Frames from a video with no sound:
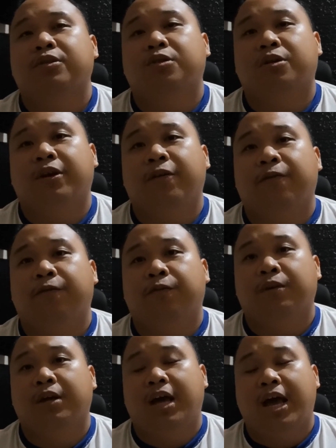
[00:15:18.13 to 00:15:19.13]
sorry
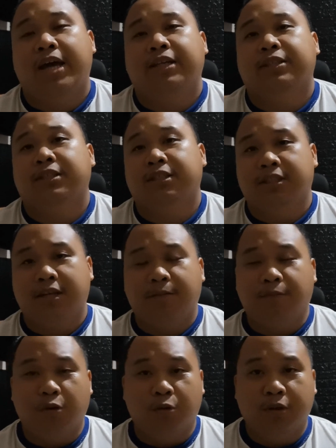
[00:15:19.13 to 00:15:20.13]
if I just
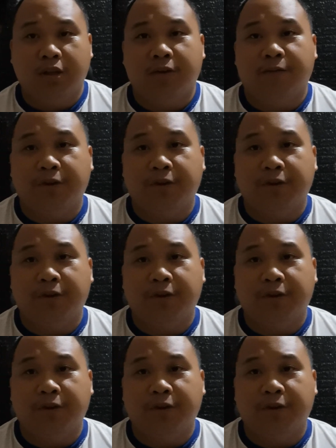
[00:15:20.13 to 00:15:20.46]
uploaded